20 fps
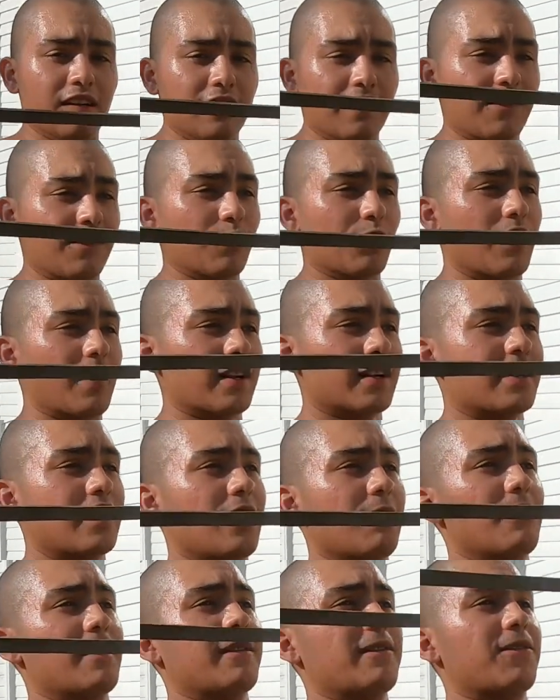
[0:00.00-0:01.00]
If you want to
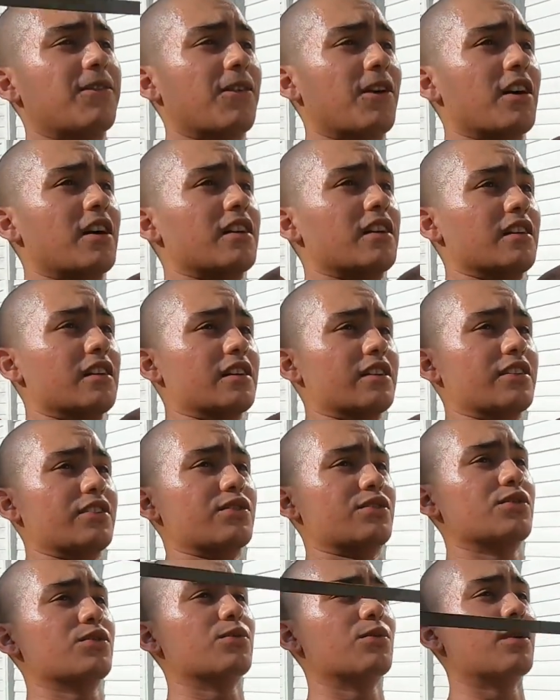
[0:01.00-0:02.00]
come in front,
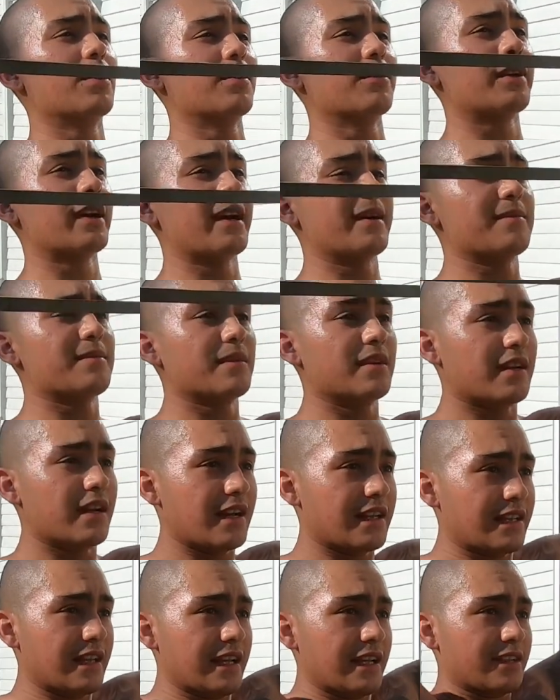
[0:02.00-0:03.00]
you do 1 rep,
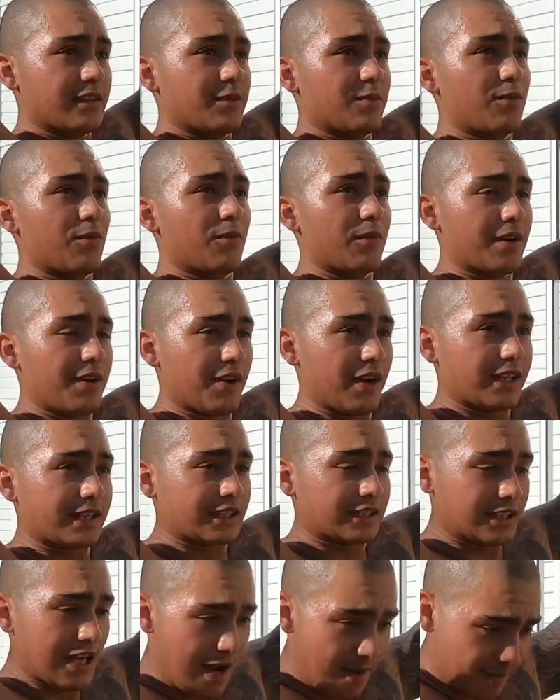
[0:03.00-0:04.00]
and then when you're at
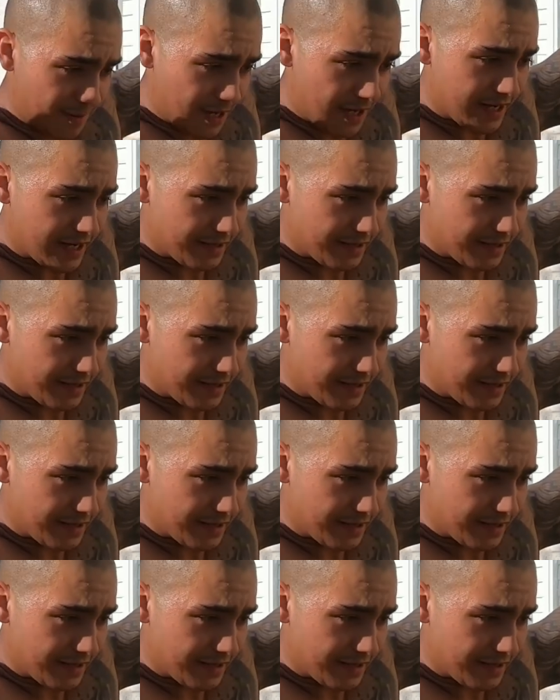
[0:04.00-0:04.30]
the top right